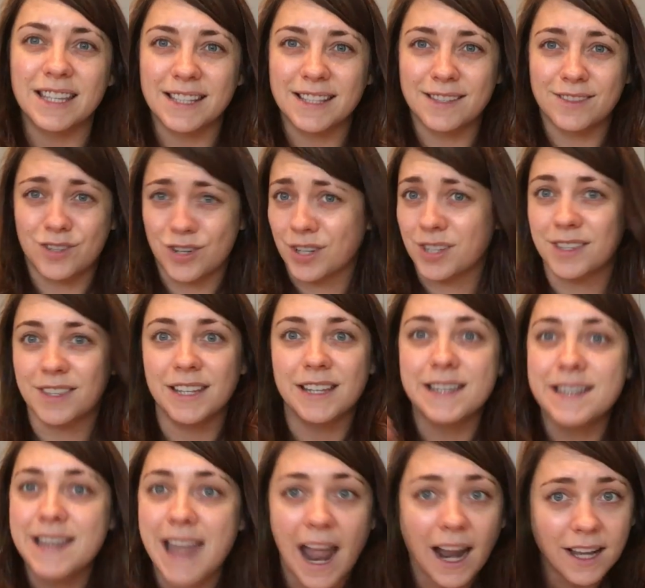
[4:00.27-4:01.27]
is just the
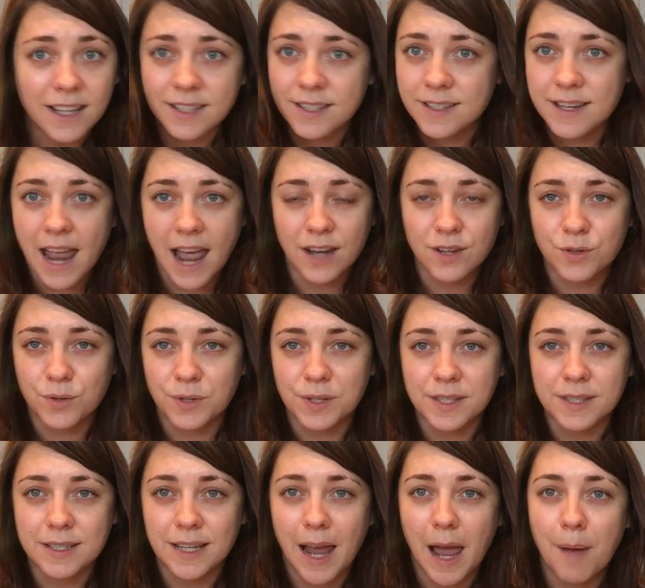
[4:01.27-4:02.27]
next natural
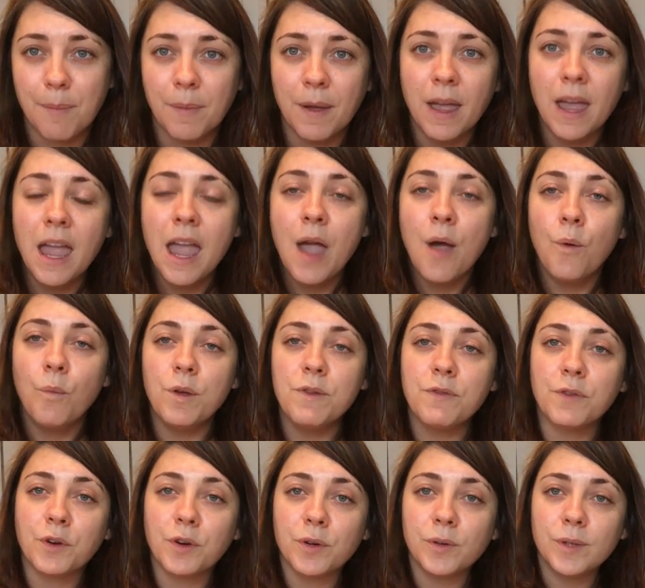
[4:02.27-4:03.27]
step.
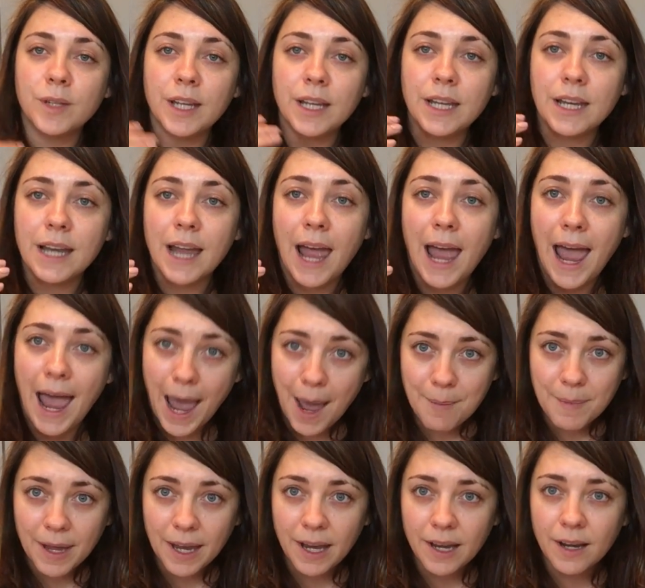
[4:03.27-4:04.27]
We've created a
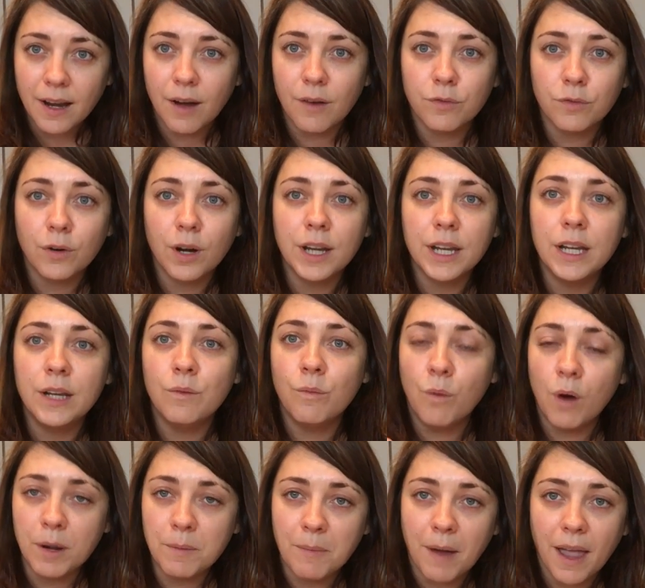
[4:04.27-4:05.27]
habit of
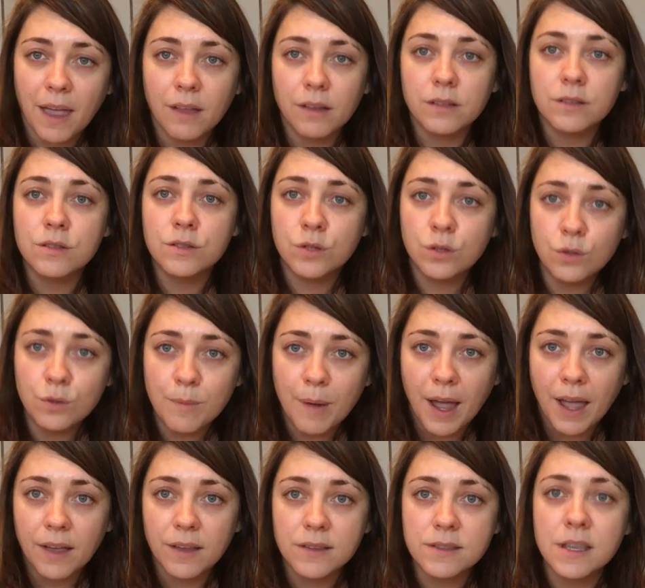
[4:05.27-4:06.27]
running 1 mile, 2
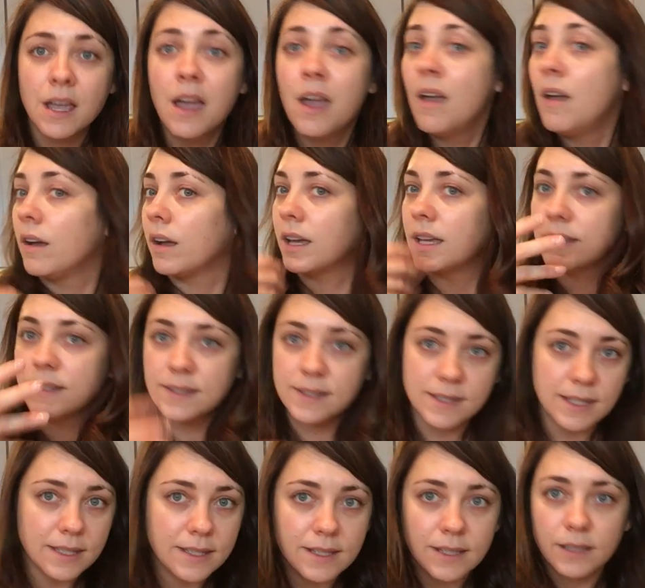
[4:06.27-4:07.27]
miles
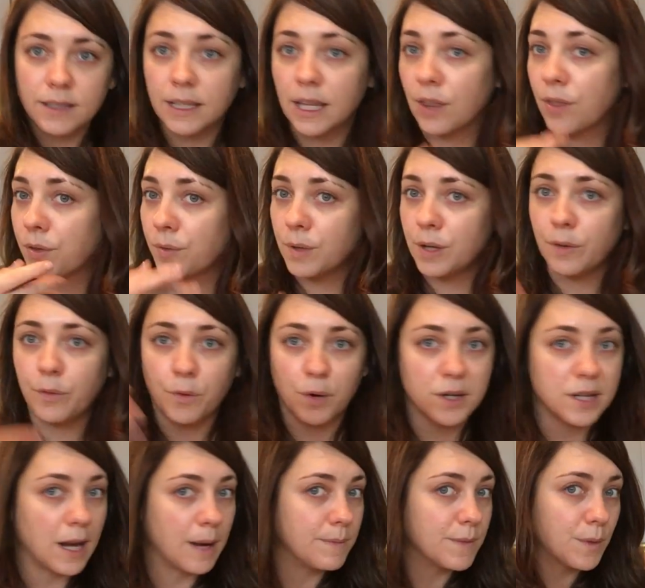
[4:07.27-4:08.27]
consistently 3 to
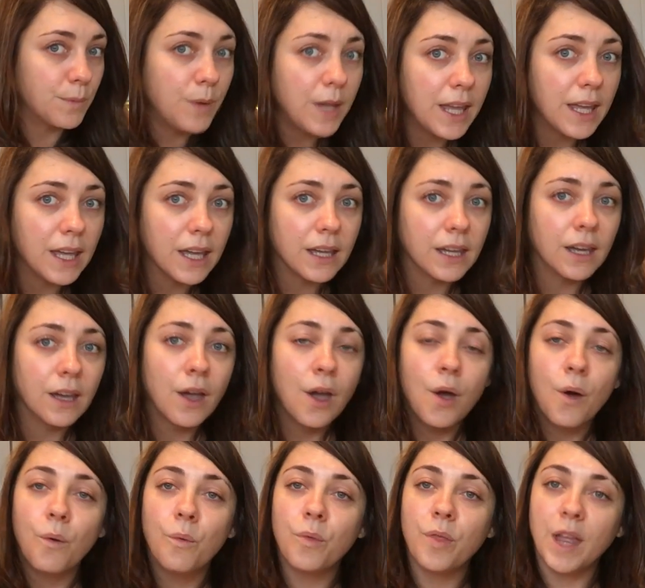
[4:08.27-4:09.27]
4 times a week.
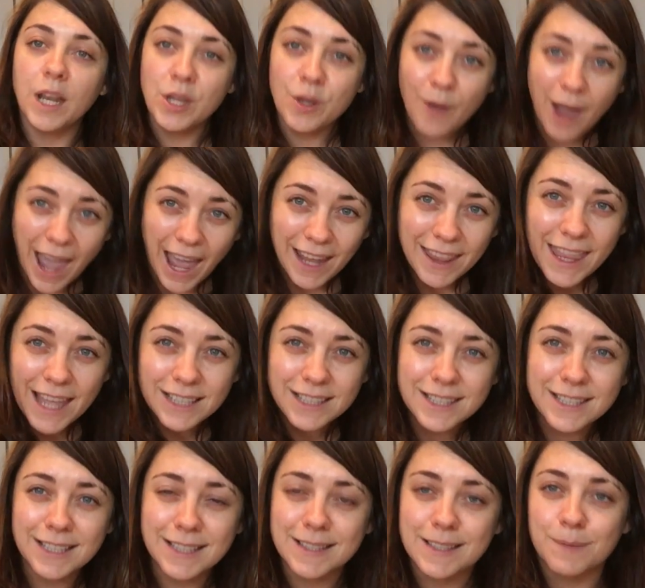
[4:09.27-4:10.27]
Then you add that
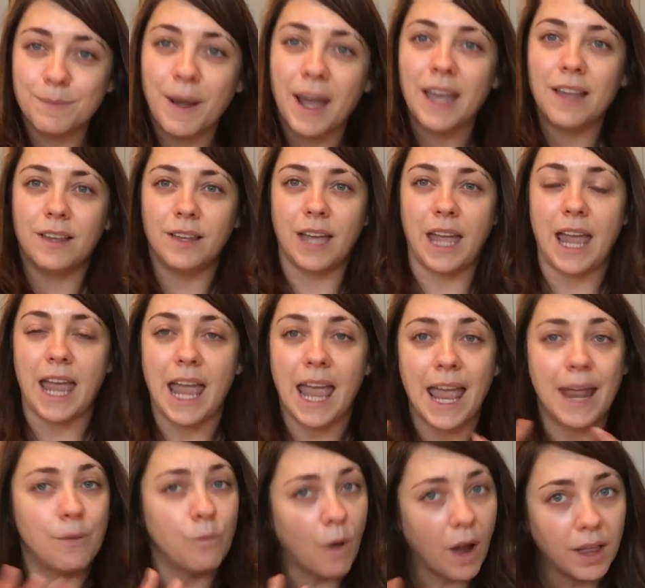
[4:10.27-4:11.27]
6th mile,
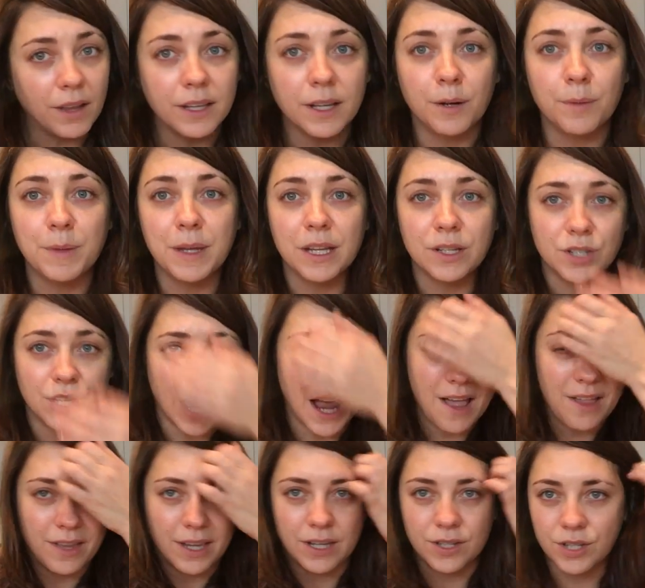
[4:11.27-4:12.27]
and while it'll be a
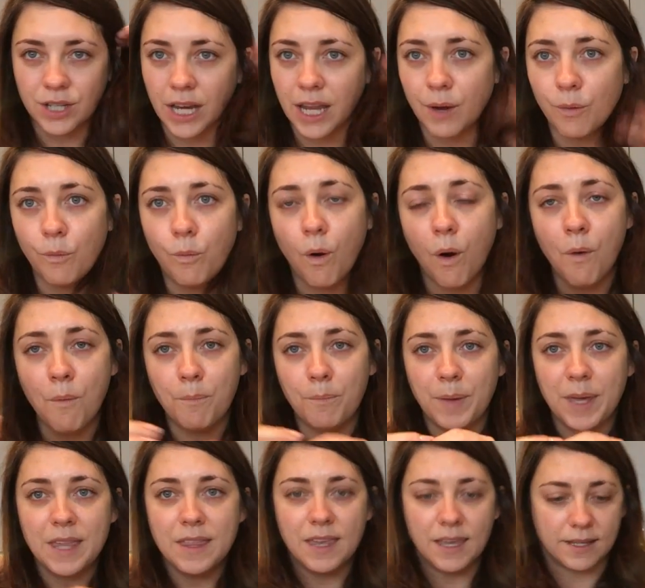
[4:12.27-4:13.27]
challenge, it won't
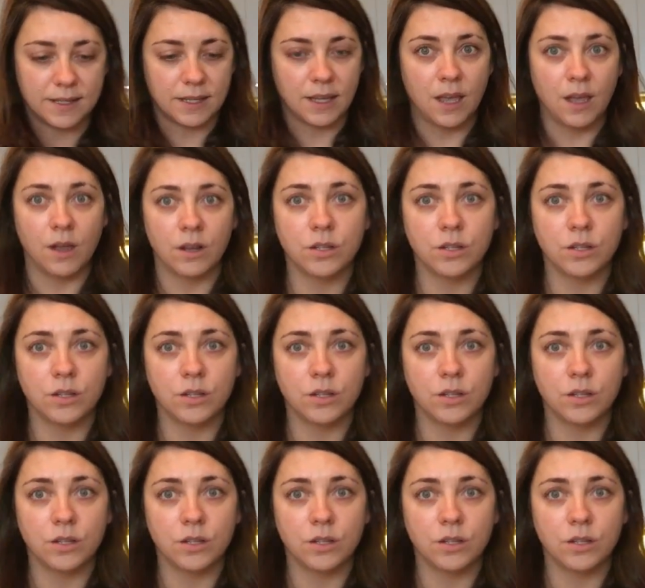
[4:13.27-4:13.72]
be this